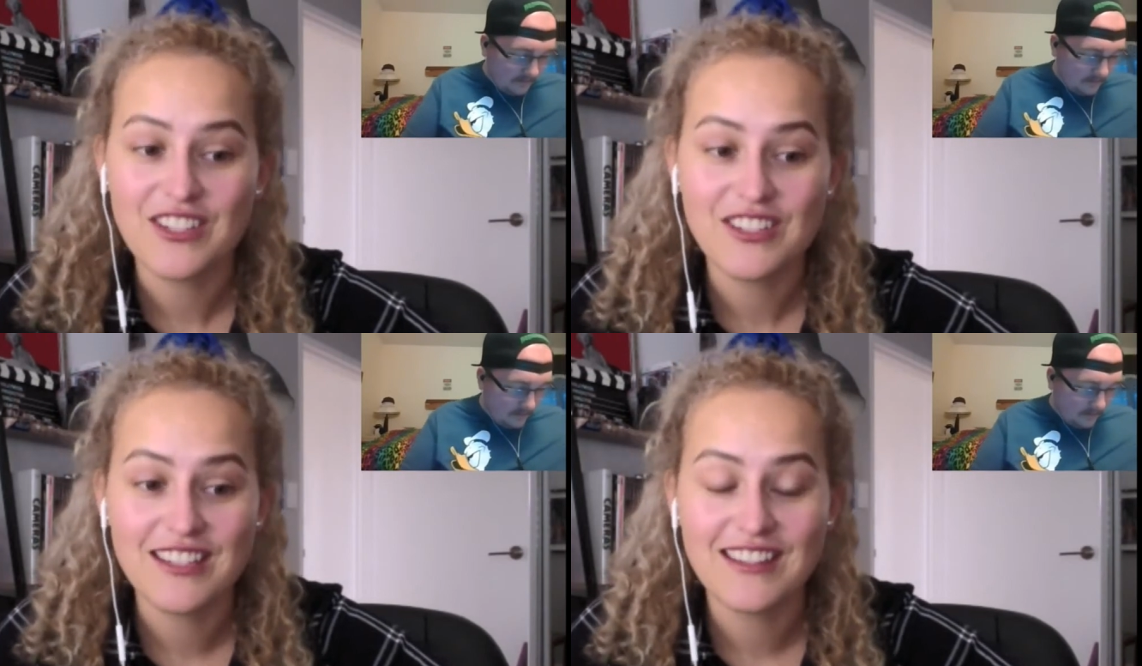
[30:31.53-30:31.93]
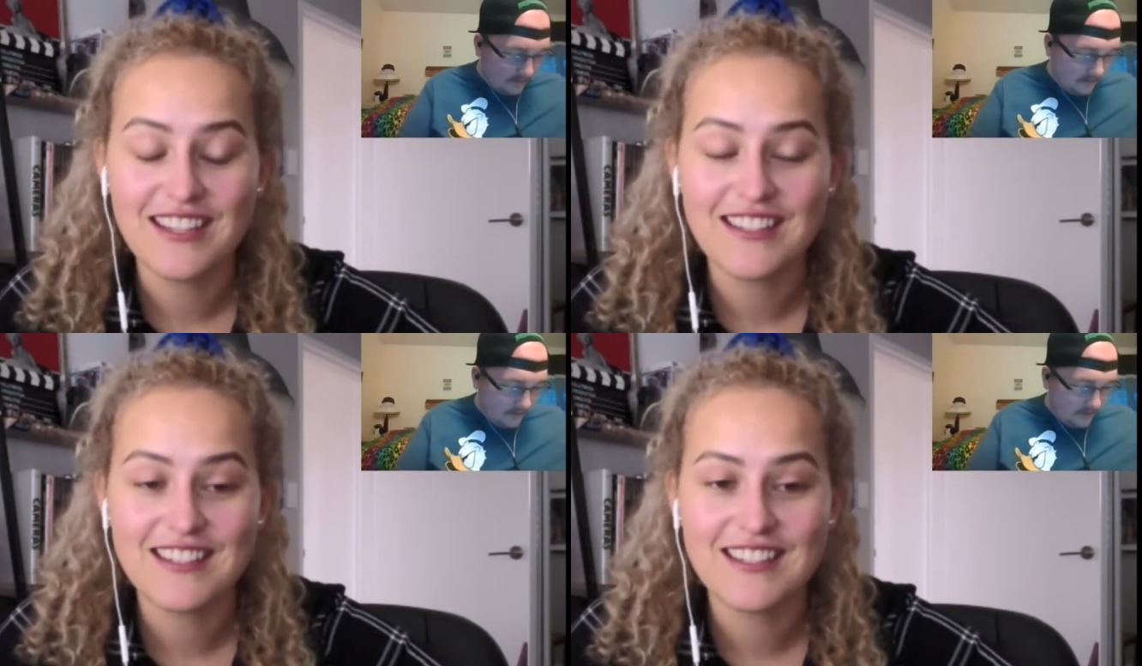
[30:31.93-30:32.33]
Speaker 1: actually,
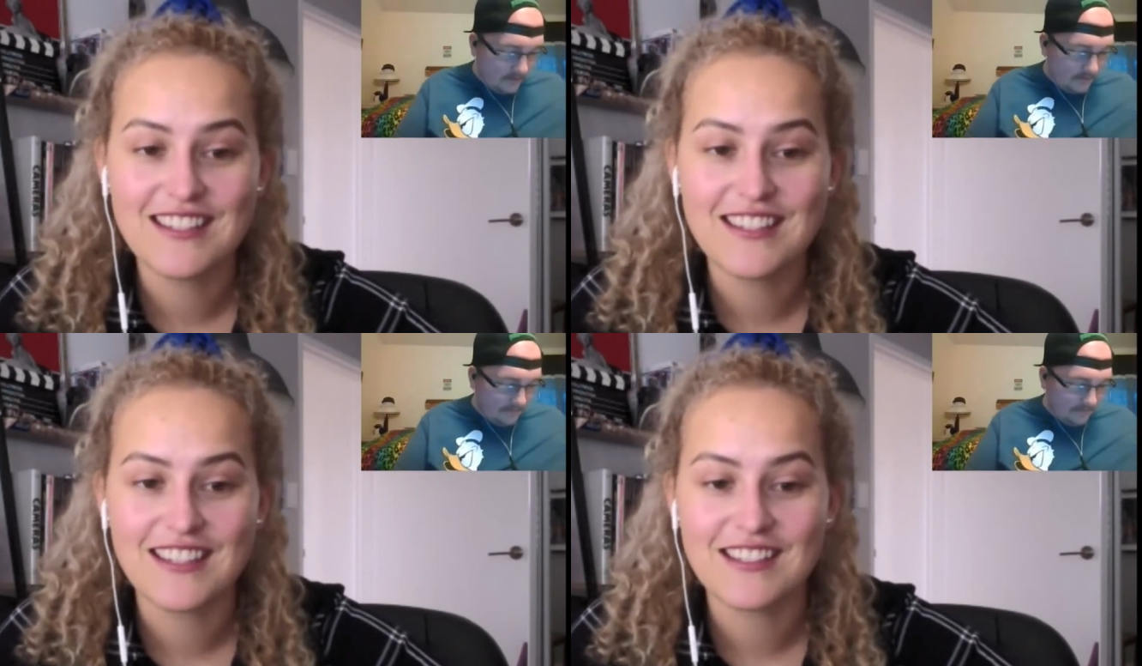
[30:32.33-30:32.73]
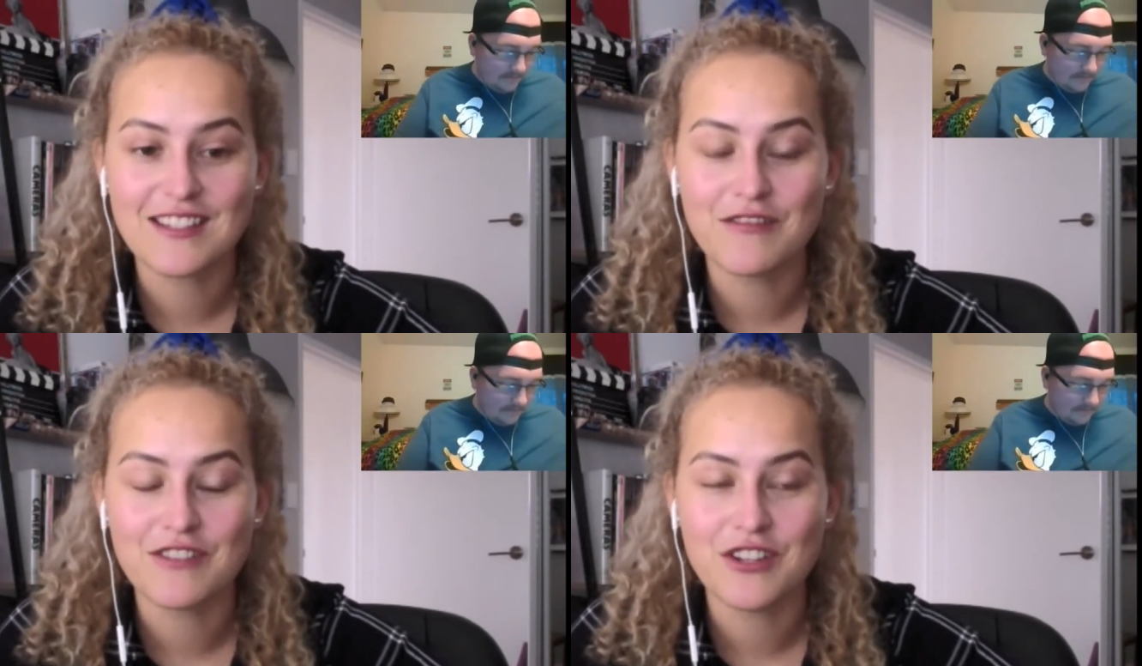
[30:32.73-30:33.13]
that's
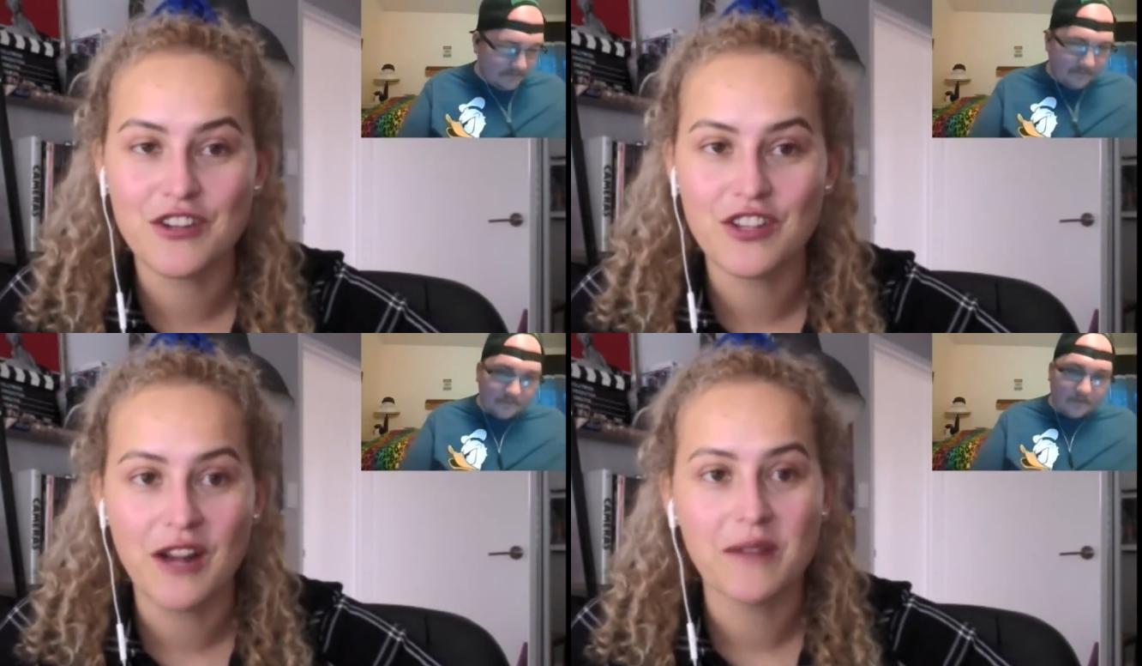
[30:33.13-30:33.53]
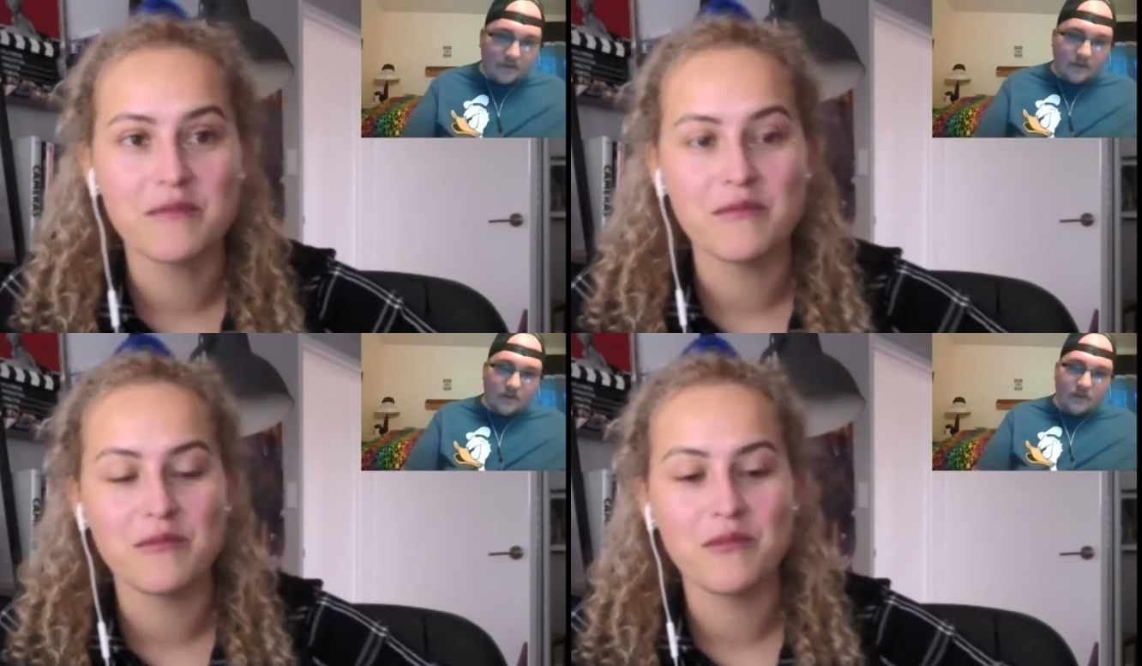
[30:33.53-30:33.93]
that's a video that
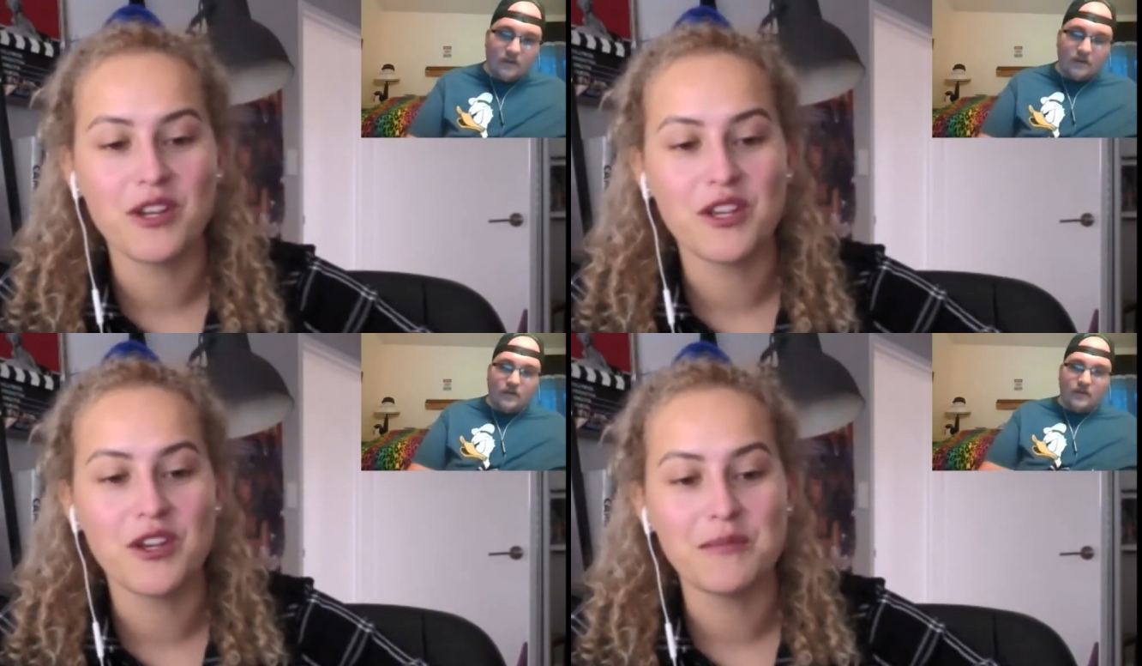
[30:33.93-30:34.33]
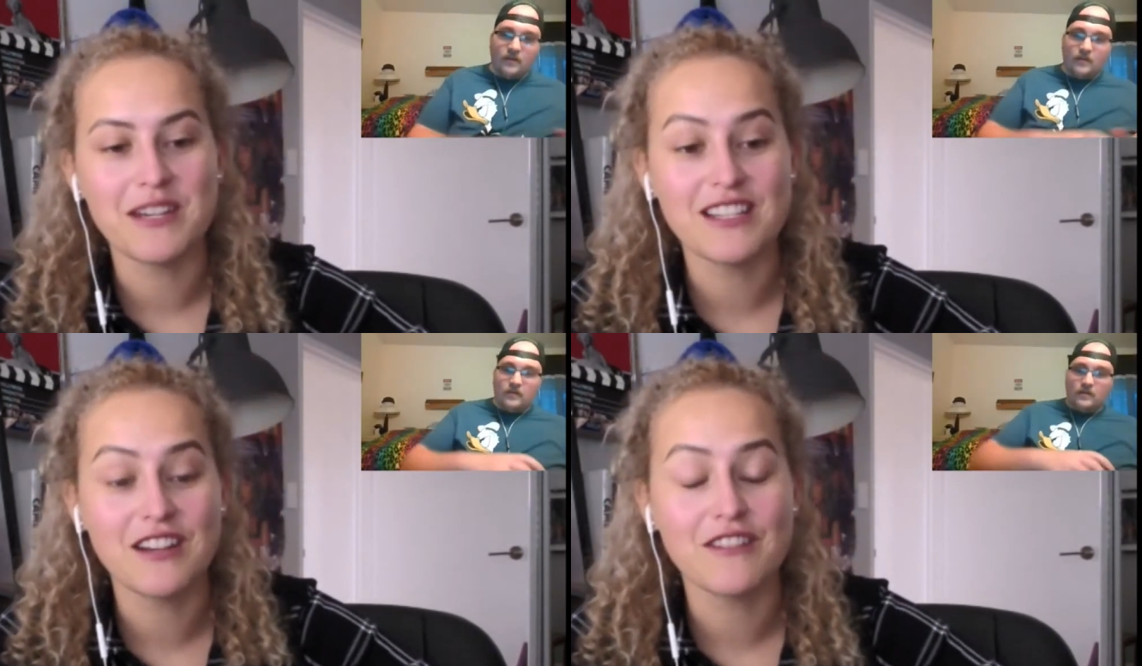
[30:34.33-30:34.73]
I'm working on
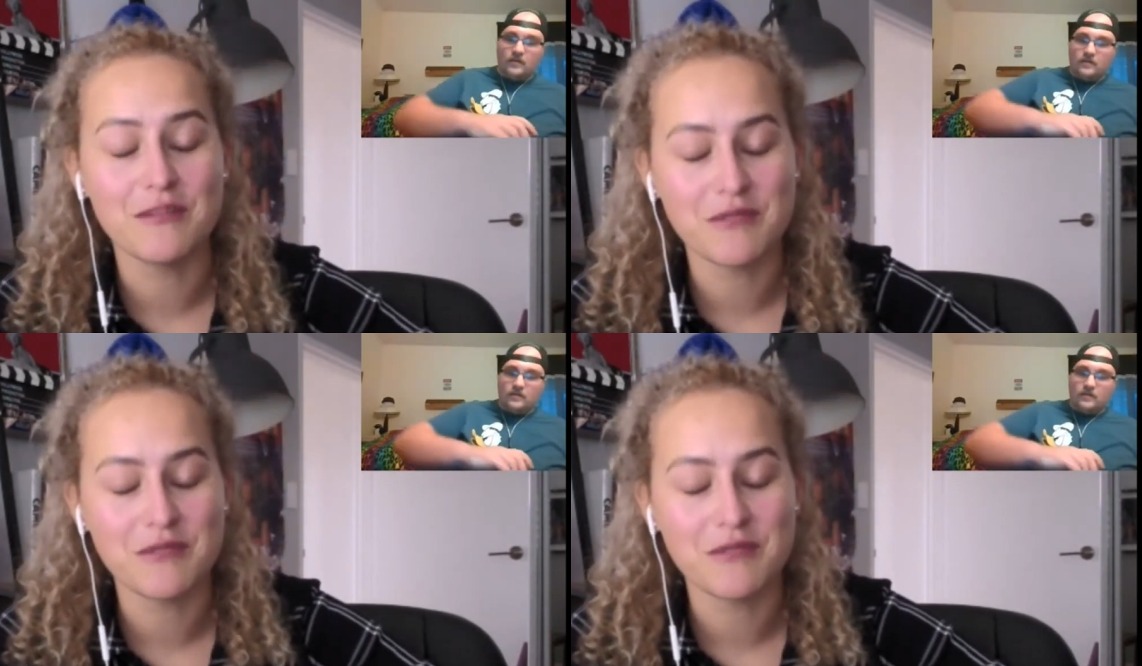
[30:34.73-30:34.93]
myself.